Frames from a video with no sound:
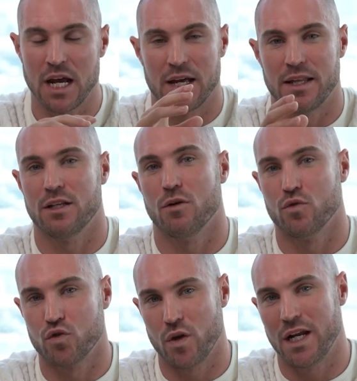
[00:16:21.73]
and they
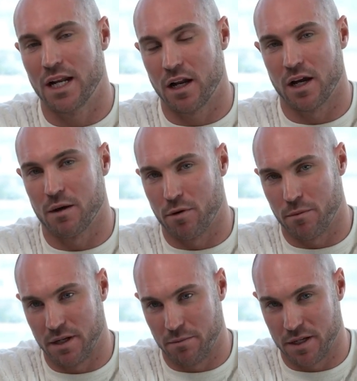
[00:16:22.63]
don't treat it like a
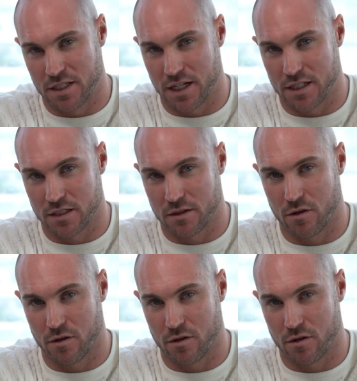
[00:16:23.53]
property business.